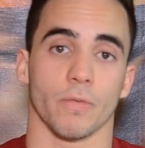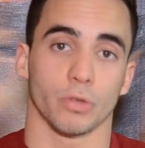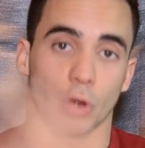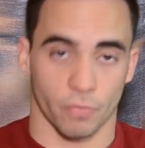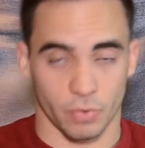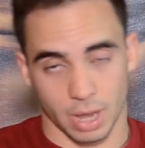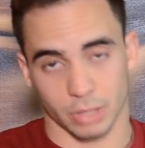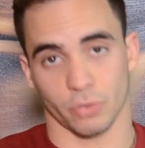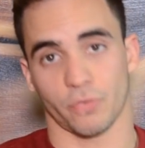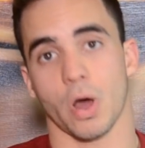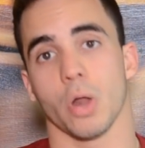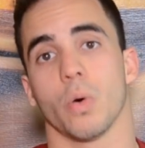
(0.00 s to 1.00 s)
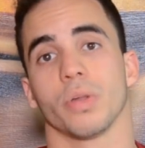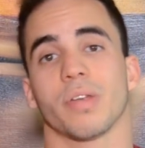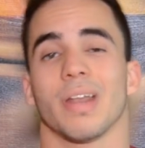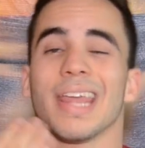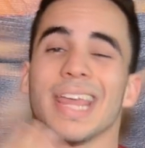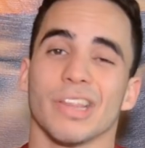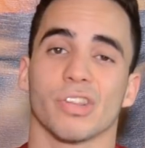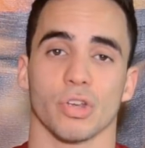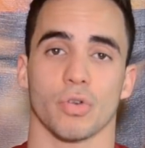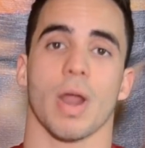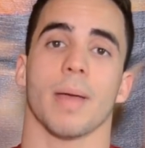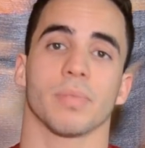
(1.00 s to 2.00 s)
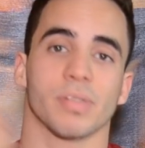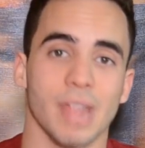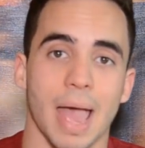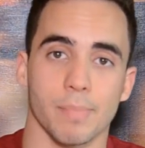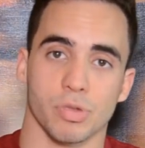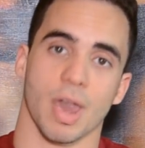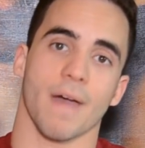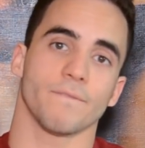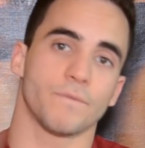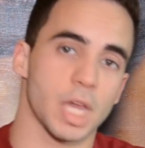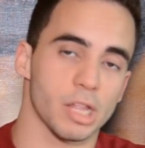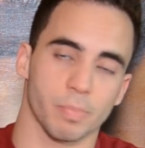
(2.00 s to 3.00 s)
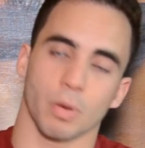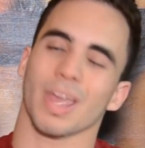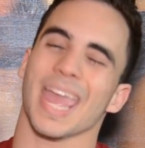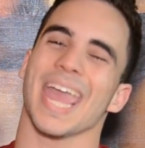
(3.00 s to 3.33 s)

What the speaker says: don't forget to follow us on Instagram, Snapchat, Facebook,